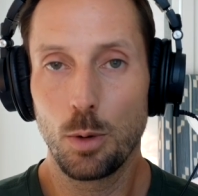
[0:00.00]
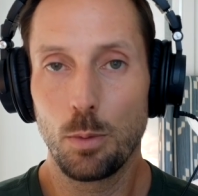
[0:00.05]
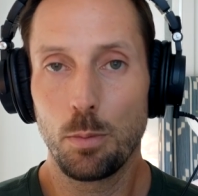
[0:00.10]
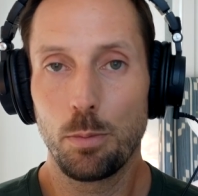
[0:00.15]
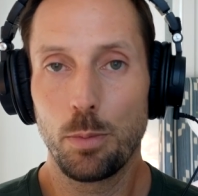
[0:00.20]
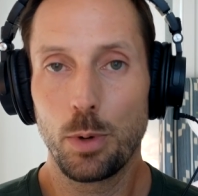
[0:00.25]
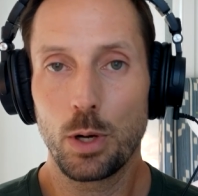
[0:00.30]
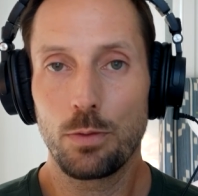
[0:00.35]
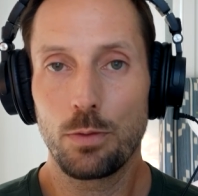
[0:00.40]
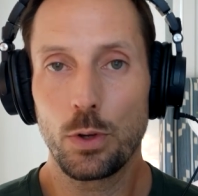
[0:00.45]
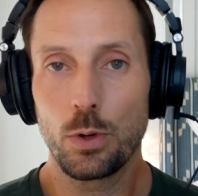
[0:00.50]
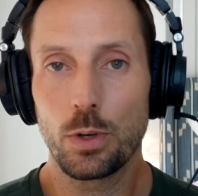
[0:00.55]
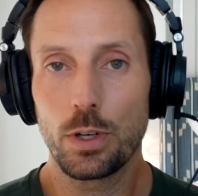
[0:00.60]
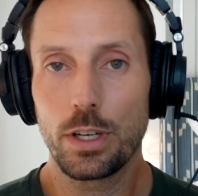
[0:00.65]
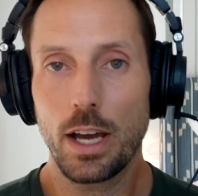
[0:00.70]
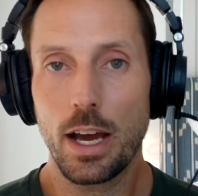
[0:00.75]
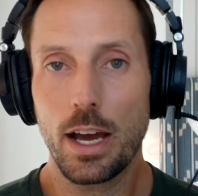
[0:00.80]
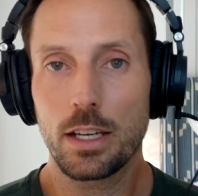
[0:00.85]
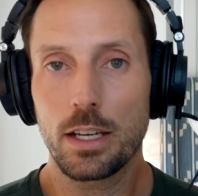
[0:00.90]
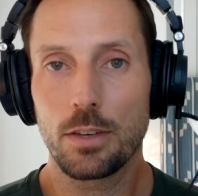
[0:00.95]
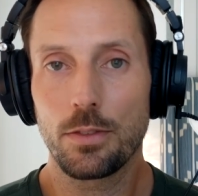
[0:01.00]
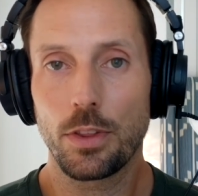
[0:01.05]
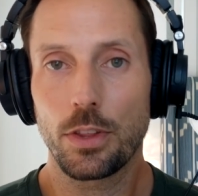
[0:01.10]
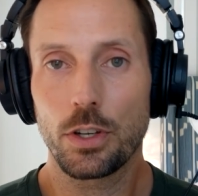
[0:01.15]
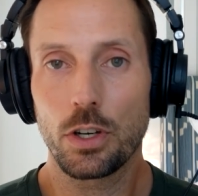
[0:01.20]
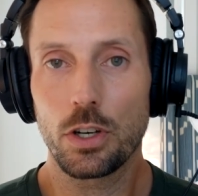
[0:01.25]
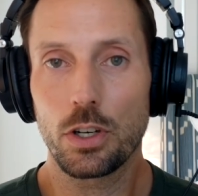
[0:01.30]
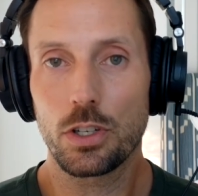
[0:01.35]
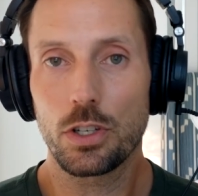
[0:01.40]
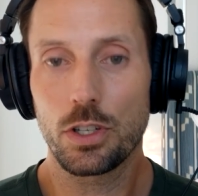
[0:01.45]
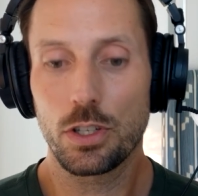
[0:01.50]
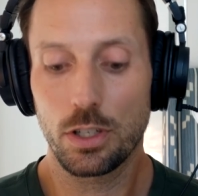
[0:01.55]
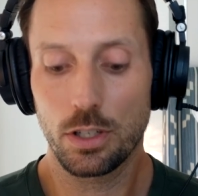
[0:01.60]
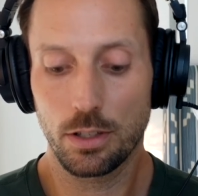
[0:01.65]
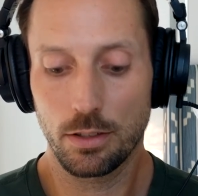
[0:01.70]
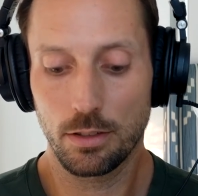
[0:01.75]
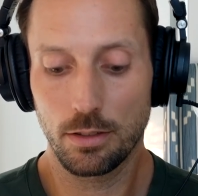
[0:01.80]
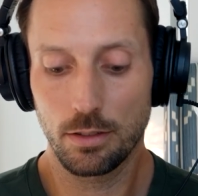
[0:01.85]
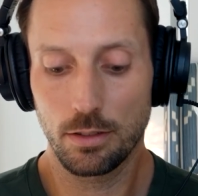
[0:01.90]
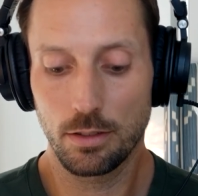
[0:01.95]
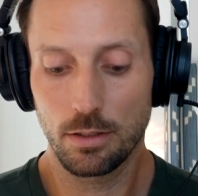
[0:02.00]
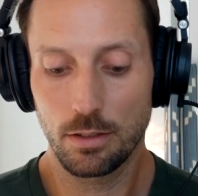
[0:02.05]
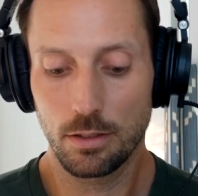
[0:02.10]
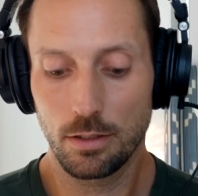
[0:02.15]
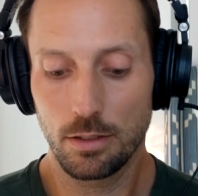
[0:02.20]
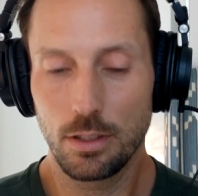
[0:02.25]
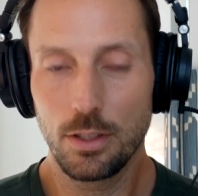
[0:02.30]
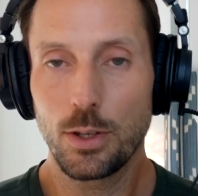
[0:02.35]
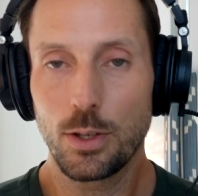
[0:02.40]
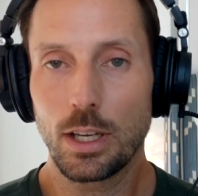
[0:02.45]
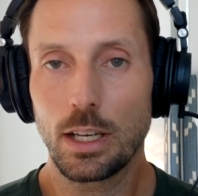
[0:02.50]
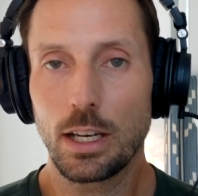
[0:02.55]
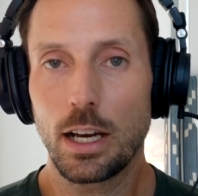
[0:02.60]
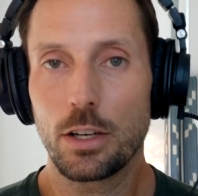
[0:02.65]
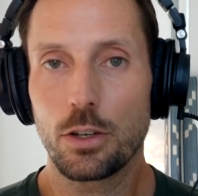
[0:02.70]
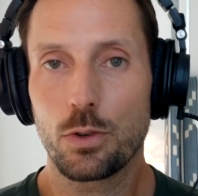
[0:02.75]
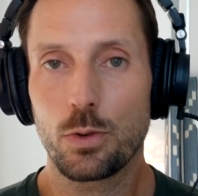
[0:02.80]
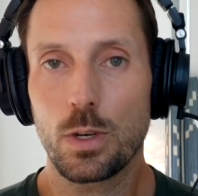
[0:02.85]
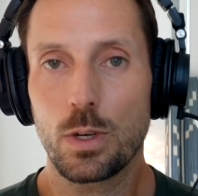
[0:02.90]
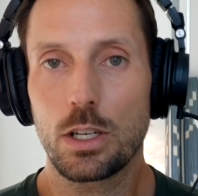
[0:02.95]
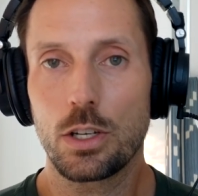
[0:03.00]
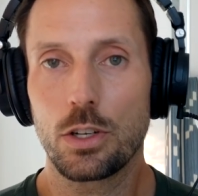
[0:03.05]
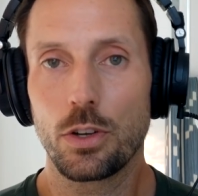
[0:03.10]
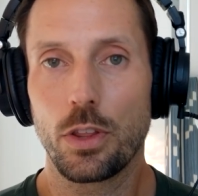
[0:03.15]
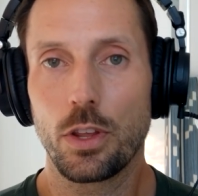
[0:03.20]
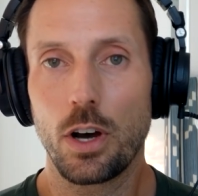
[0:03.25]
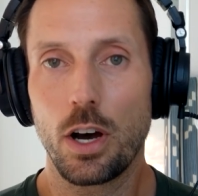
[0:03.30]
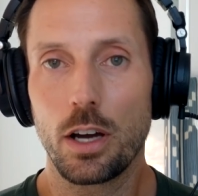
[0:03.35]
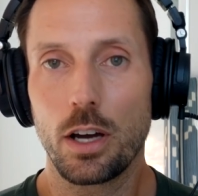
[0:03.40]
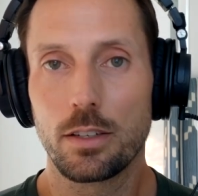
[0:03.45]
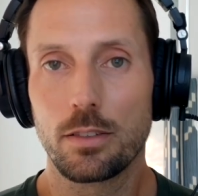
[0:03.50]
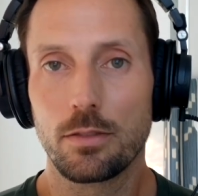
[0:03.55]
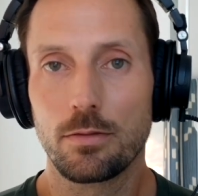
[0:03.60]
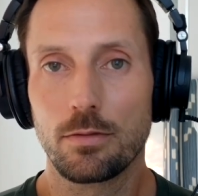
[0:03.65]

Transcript: but if you are dying of thirst, you cannot drink your thought.